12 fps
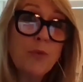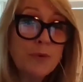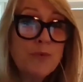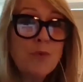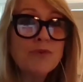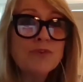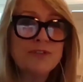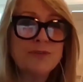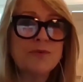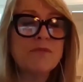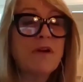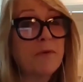we wanted
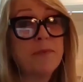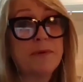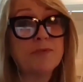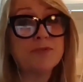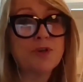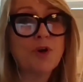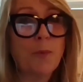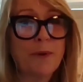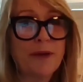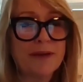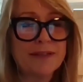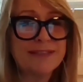were other people to
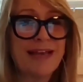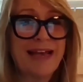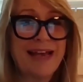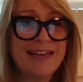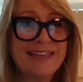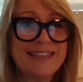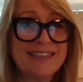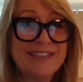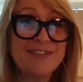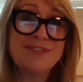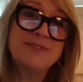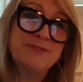copy us, and
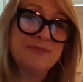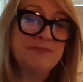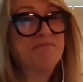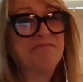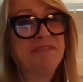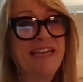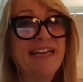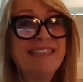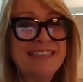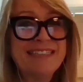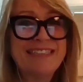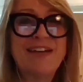sort of 10
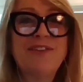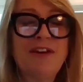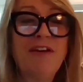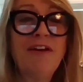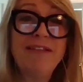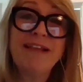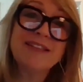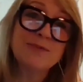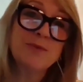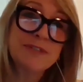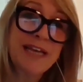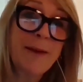years down the line, that's
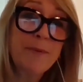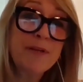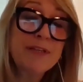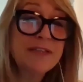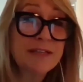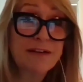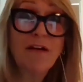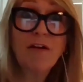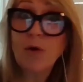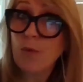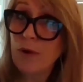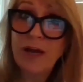what's happened. There are
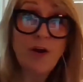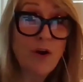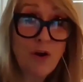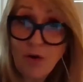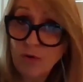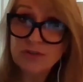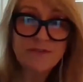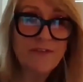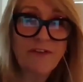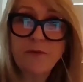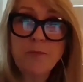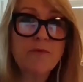quite a lot of
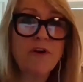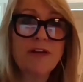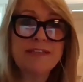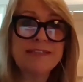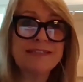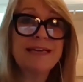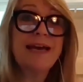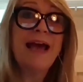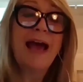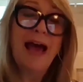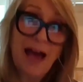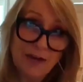other providers
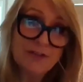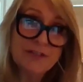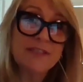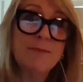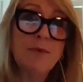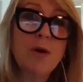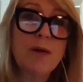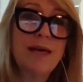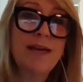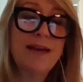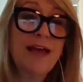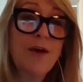out in the
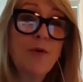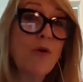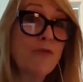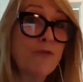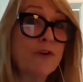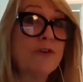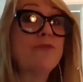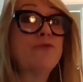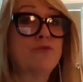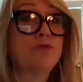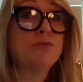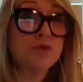market now offering
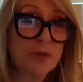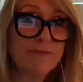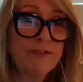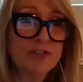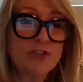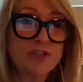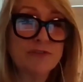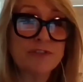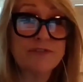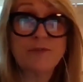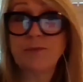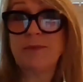affordable travel
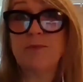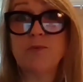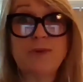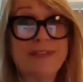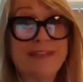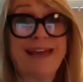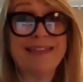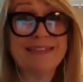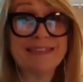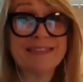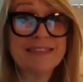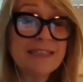insurance for people with cancer.